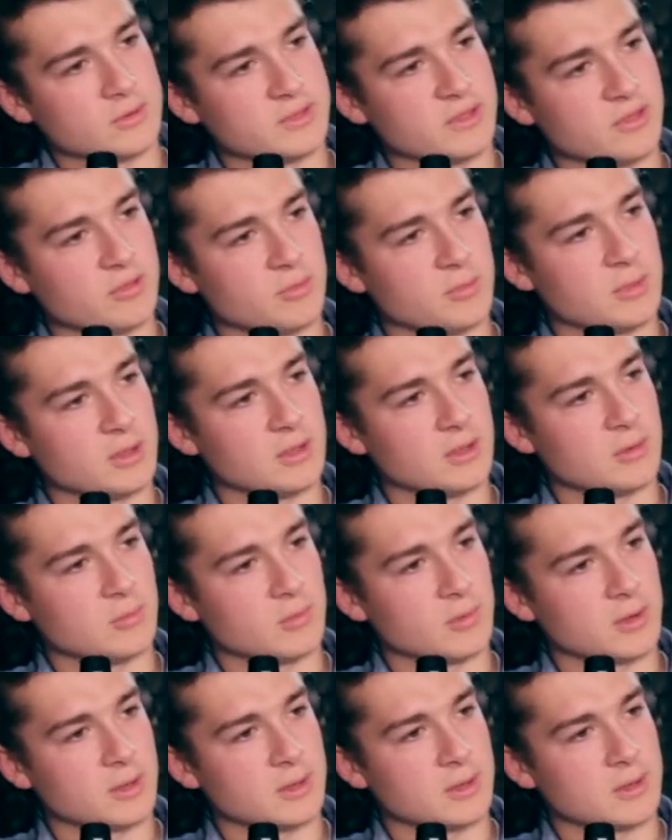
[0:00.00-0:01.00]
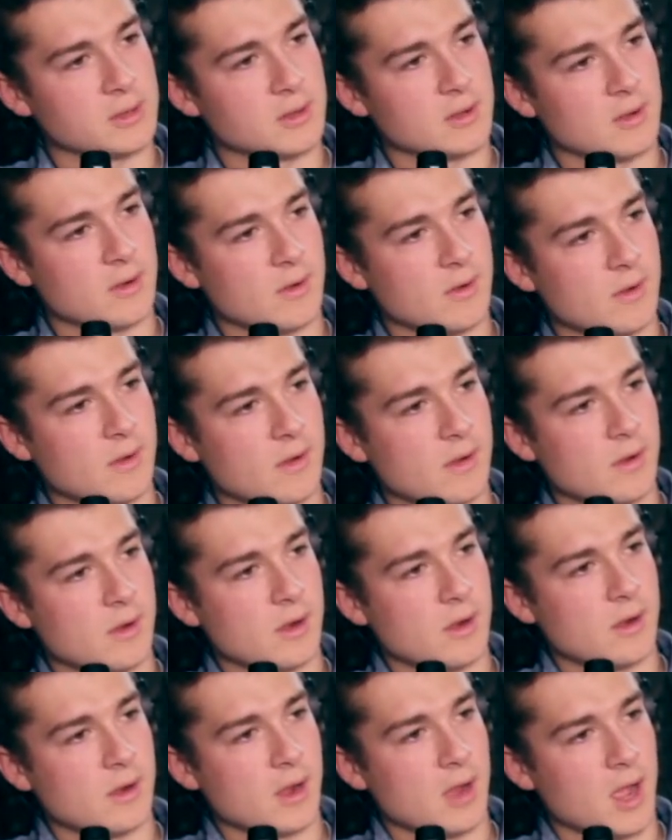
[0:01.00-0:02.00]
would be a good one.
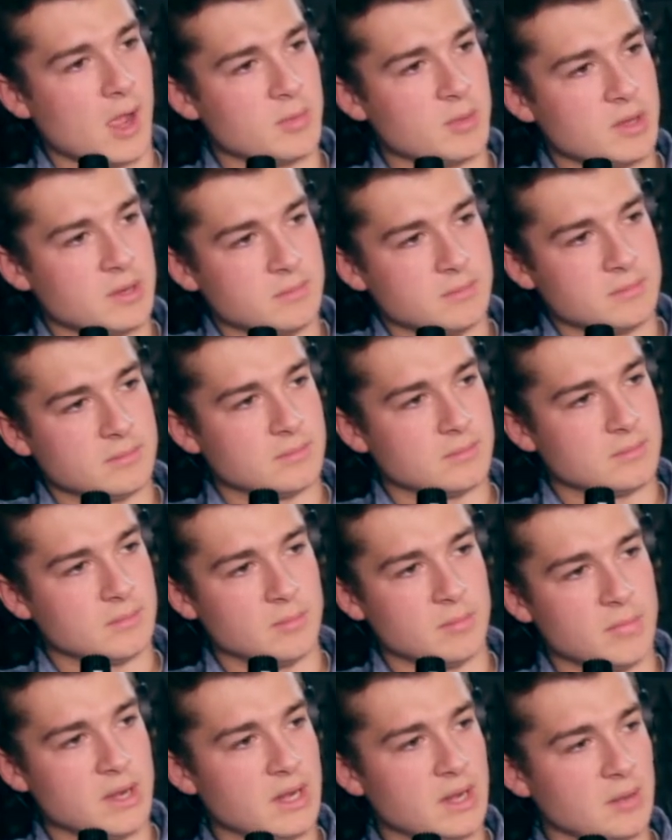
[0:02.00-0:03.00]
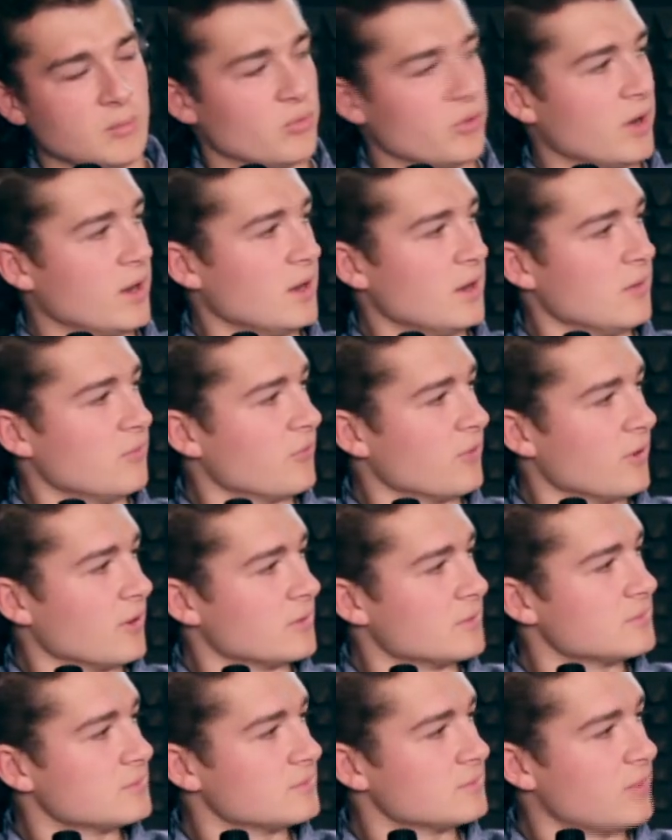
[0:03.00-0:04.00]
I mean, meeting Brady for a
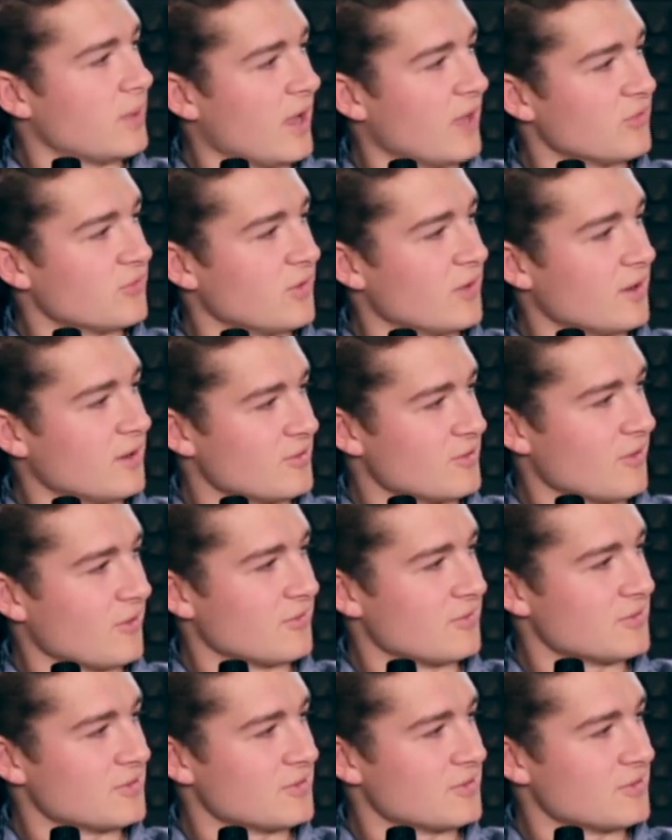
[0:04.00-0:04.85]
Pats fan is obviously.